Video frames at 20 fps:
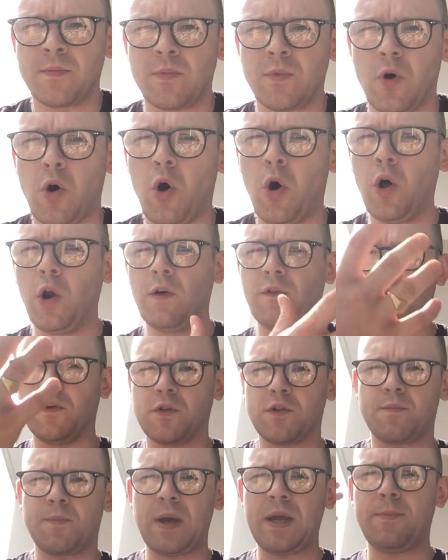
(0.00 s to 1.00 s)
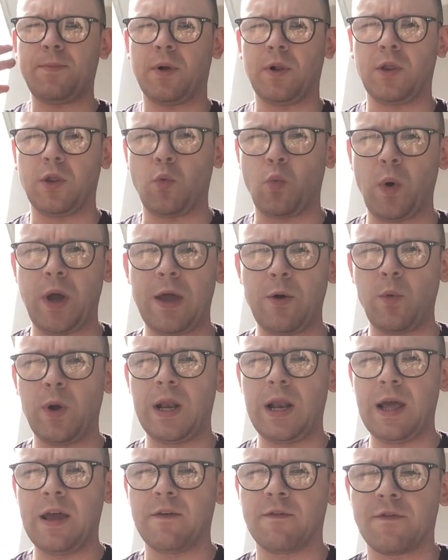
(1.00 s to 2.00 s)
All of us people, the way we
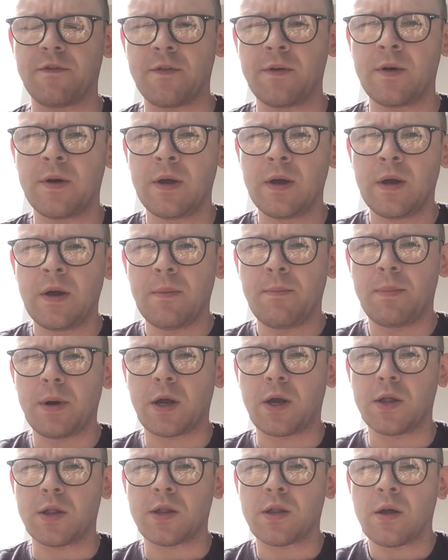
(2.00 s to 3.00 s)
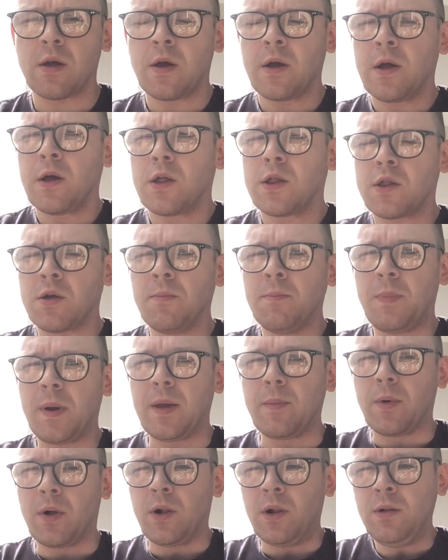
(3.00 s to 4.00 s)
live. Because some
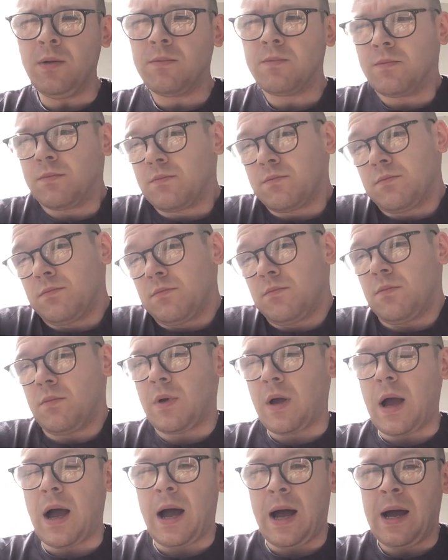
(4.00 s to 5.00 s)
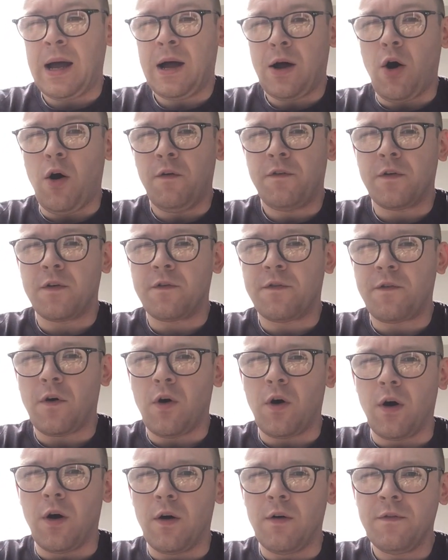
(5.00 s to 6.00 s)
people are often
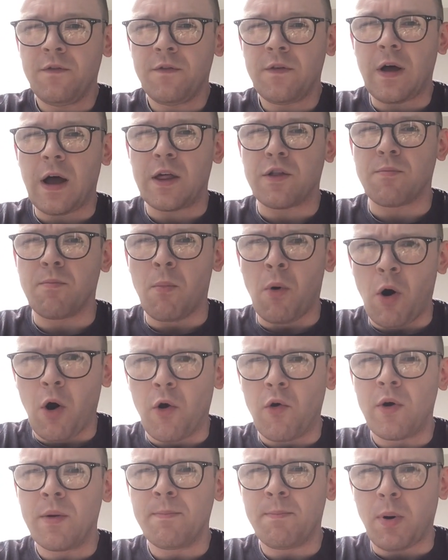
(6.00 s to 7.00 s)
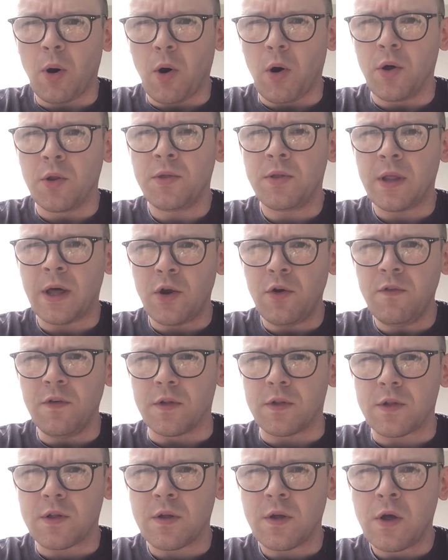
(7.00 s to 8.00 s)
thought of as more important than
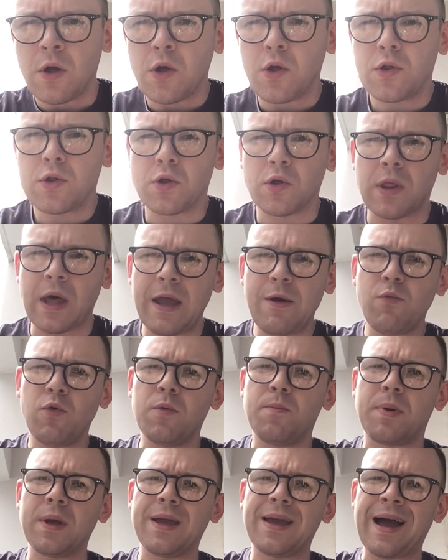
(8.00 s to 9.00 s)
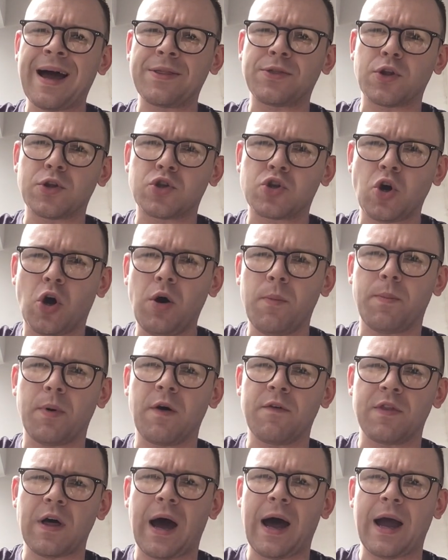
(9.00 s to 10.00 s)
others. So they would be at the top
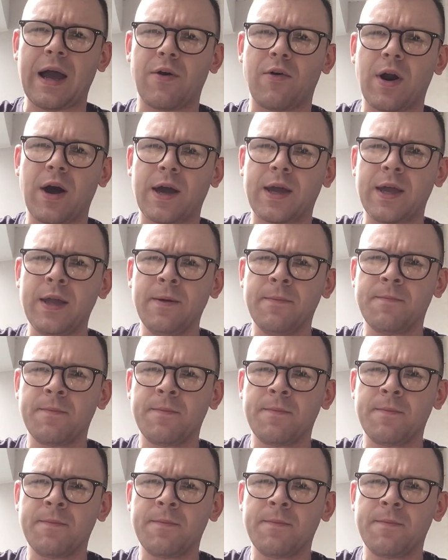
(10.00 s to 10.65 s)
of the hierarchy.